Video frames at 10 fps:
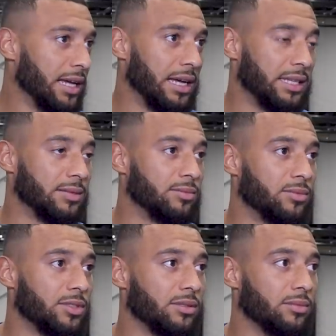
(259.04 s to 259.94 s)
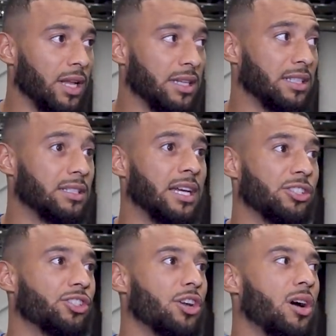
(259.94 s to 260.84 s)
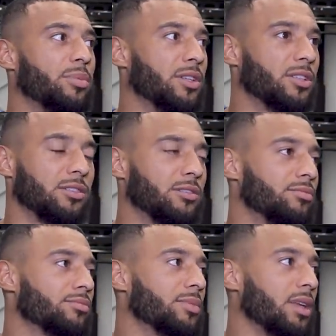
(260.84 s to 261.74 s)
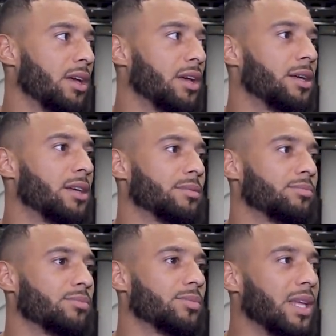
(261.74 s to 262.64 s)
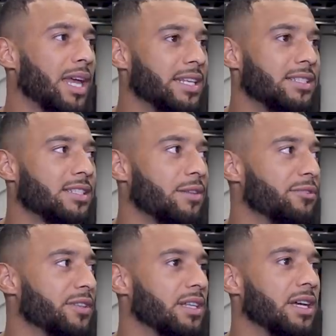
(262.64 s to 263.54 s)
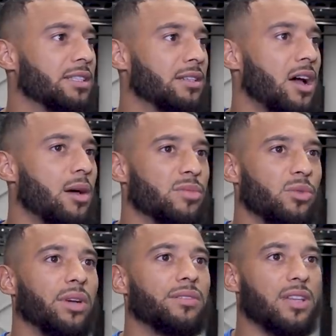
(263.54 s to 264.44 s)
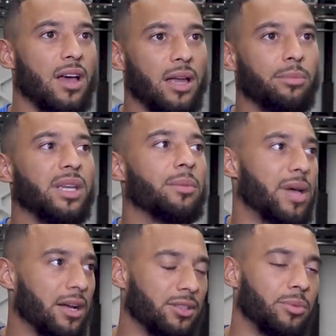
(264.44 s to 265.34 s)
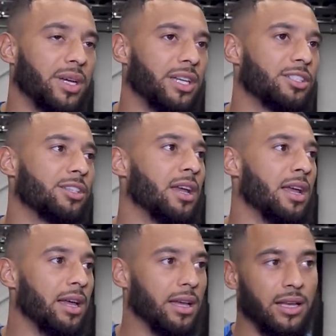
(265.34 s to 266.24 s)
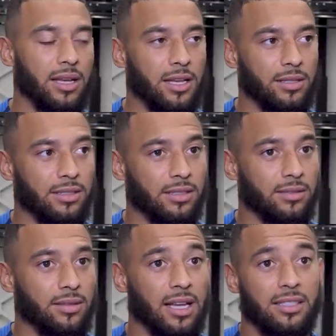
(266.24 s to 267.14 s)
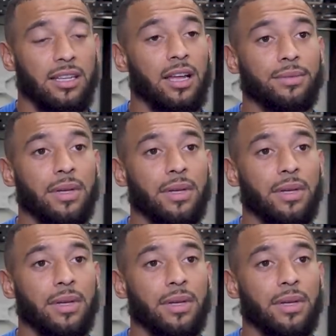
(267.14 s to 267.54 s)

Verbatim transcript: And like I said, that sharpness uh, is something that comes with time being back on the pitch. And like I said, I,